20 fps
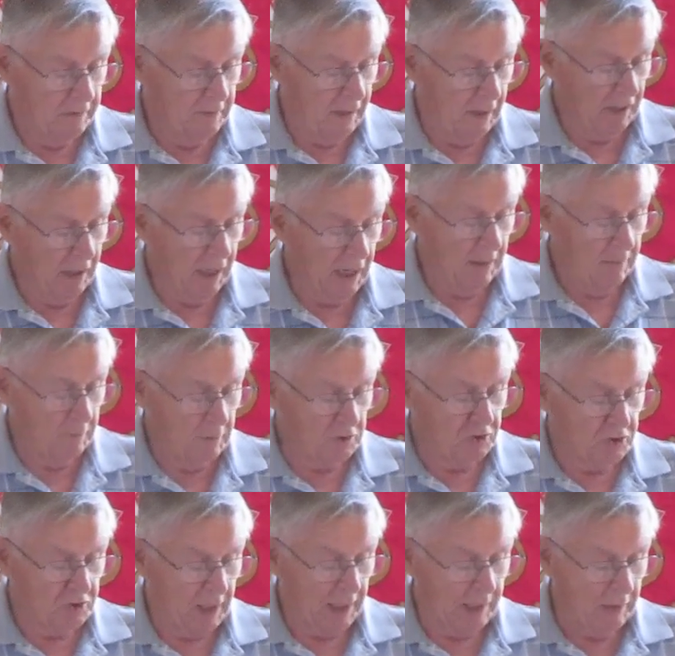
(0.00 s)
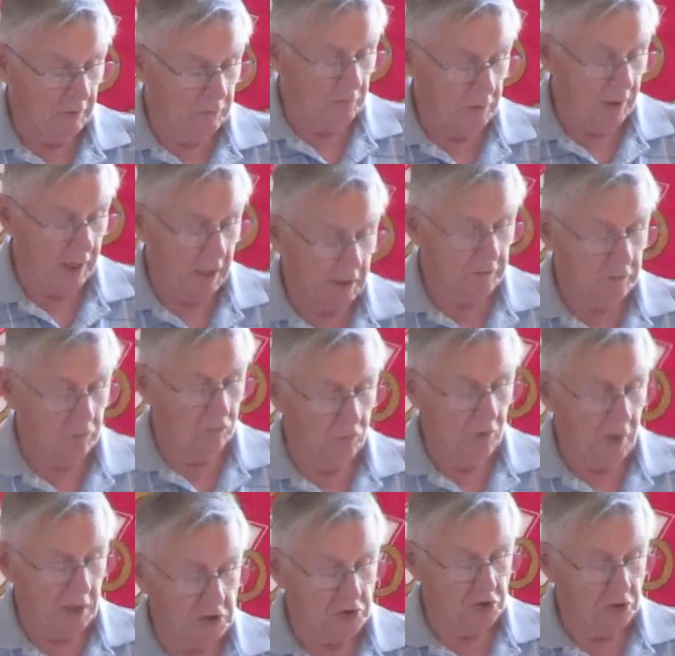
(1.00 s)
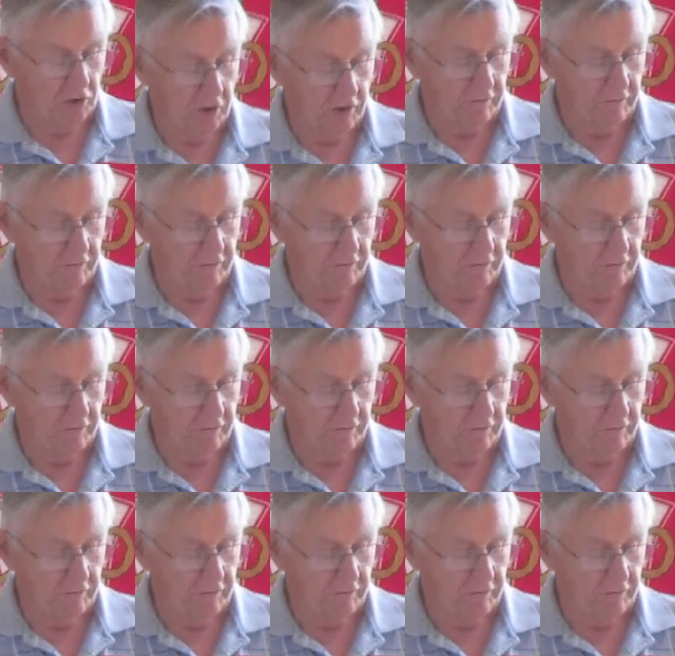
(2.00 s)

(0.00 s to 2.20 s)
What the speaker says: there came a sound like the rush